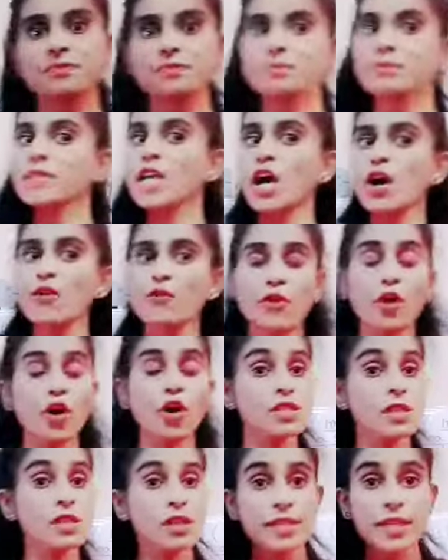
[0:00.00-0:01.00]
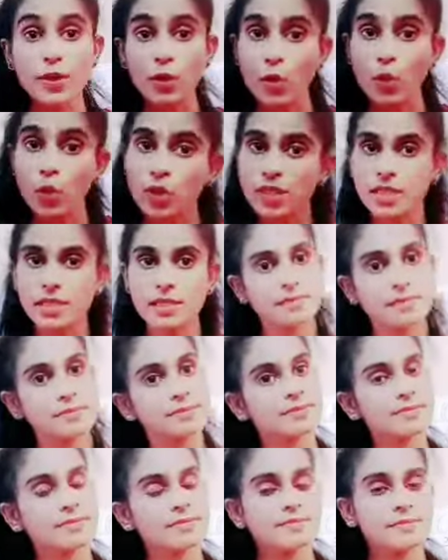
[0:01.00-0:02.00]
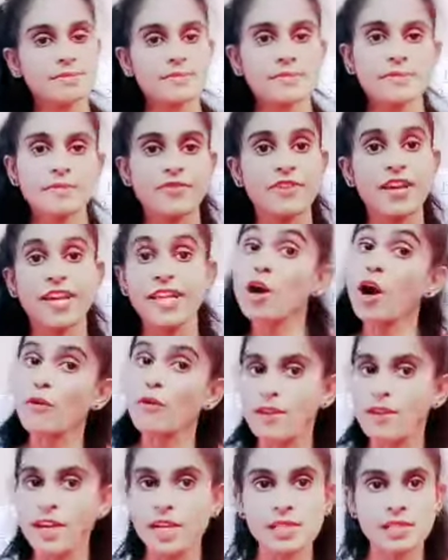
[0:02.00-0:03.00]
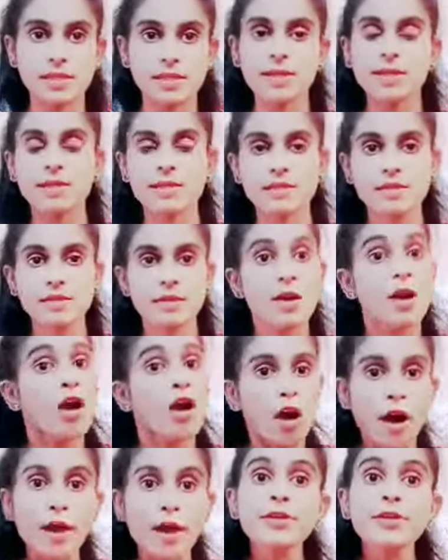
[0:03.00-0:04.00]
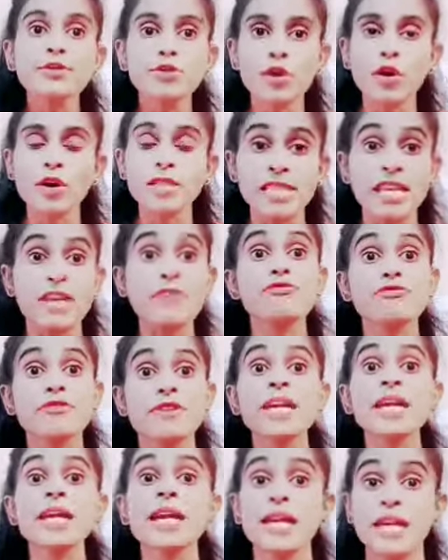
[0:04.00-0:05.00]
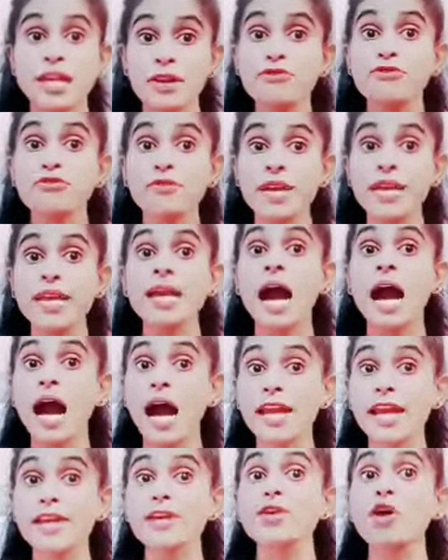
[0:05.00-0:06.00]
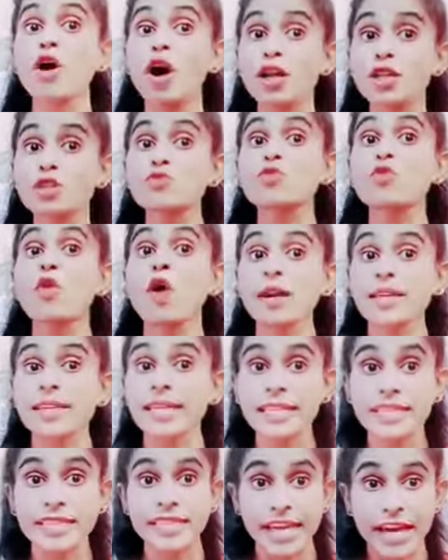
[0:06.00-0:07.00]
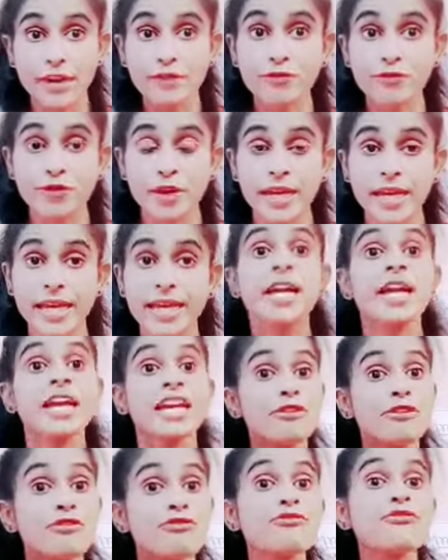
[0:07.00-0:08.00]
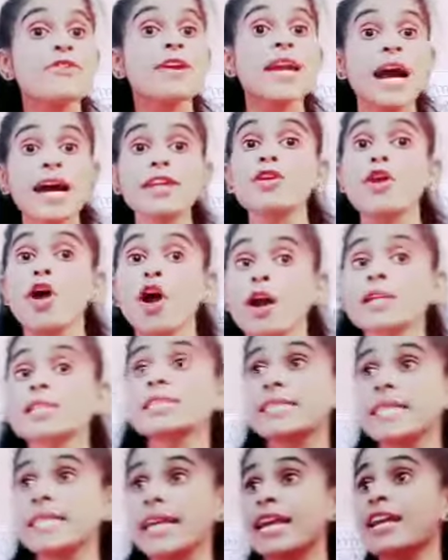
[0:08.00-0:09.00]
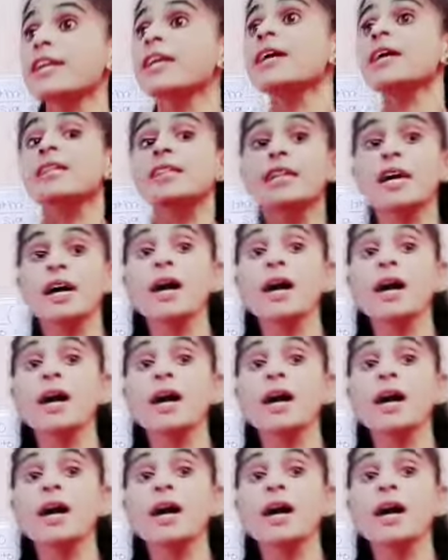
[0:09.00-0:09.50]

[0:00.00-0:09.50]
of course, on the roads. Very obvious things. On roads, if we are not walking carefully, if we are not seeing the